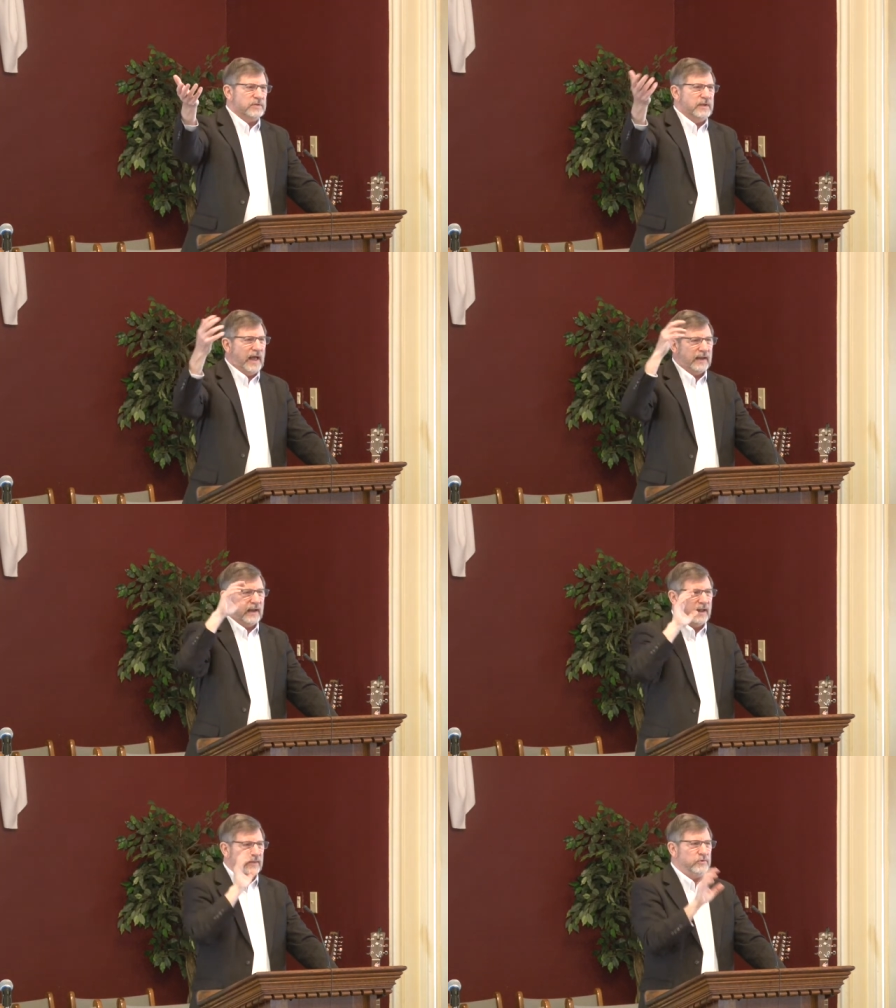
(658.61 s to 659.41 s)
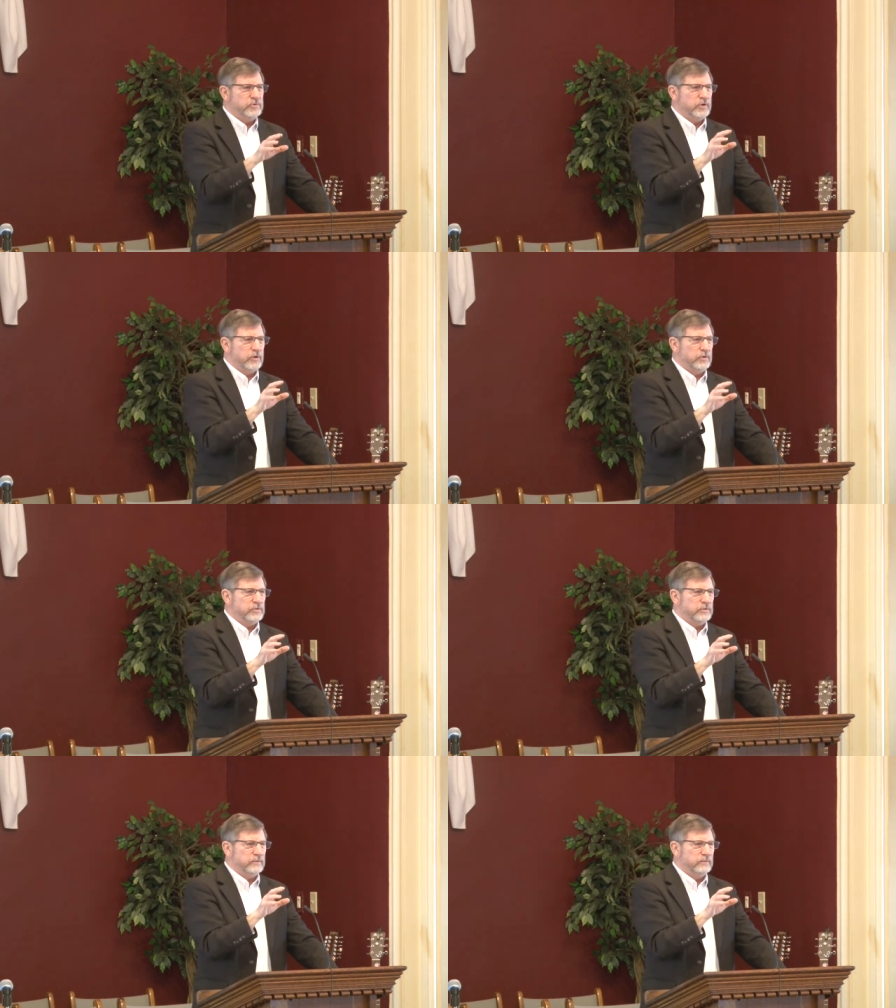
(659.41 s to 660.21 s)
not on the
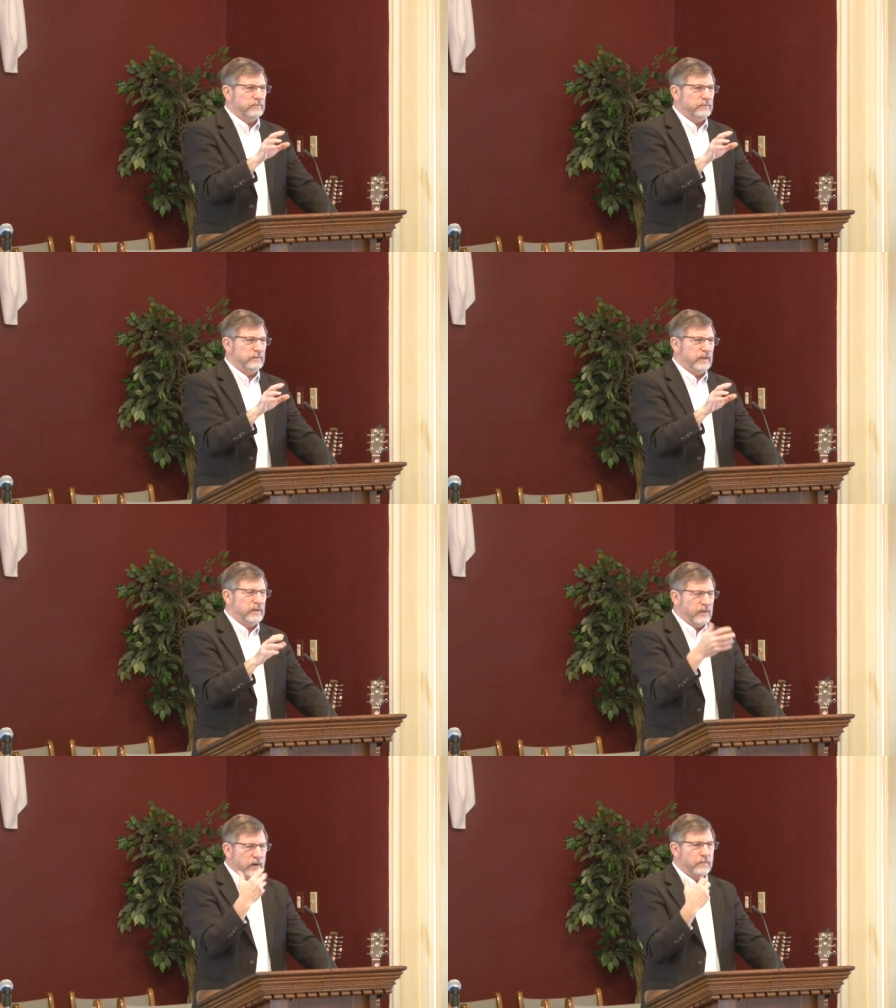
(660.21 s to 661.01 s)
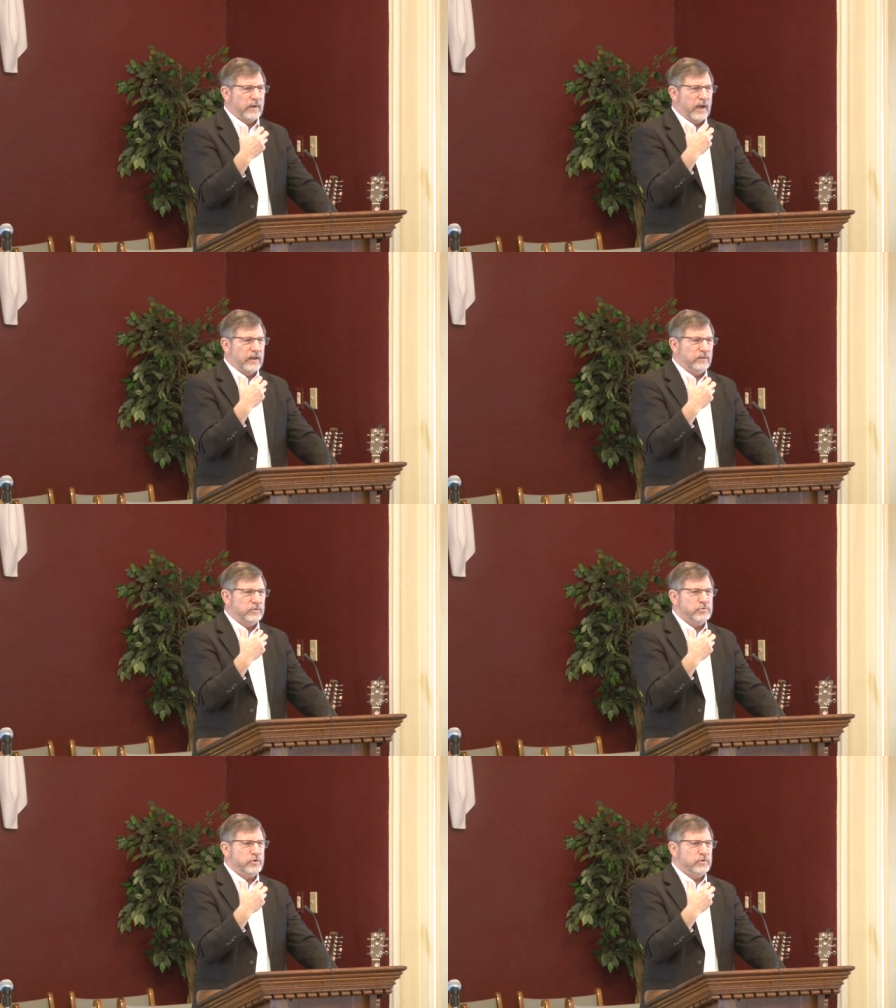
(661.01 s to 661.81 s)
church. In their mind,
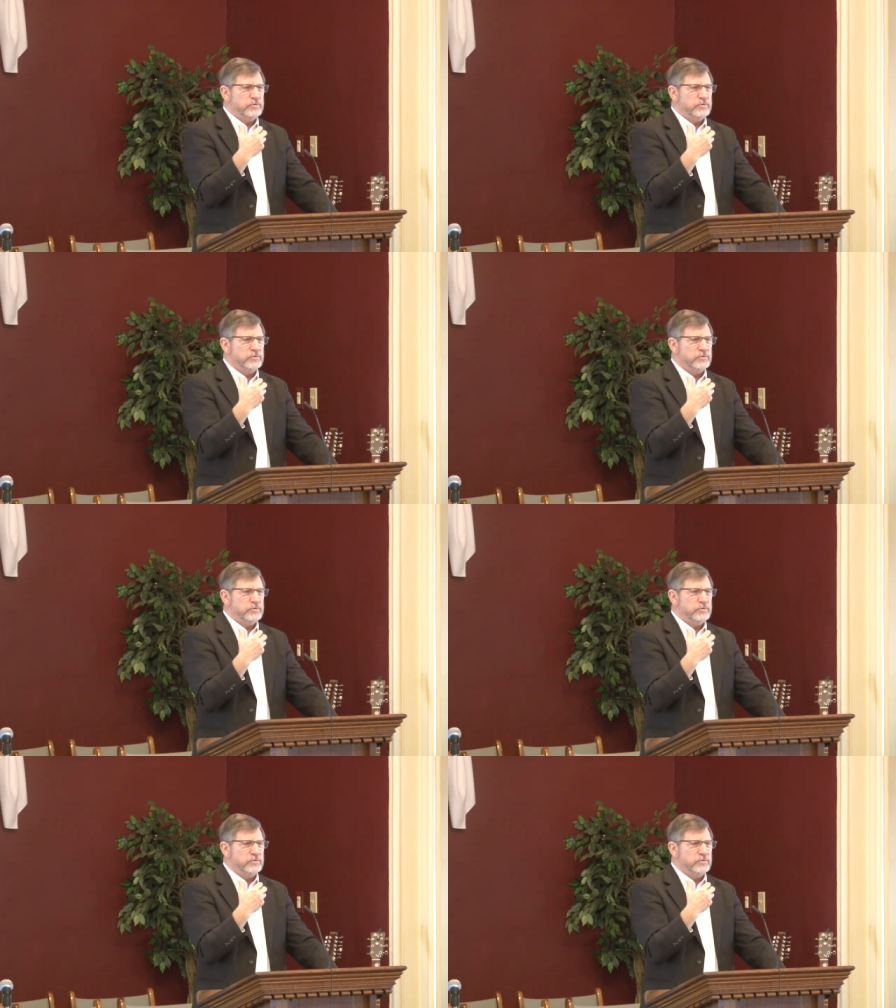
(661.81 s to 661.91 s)
the church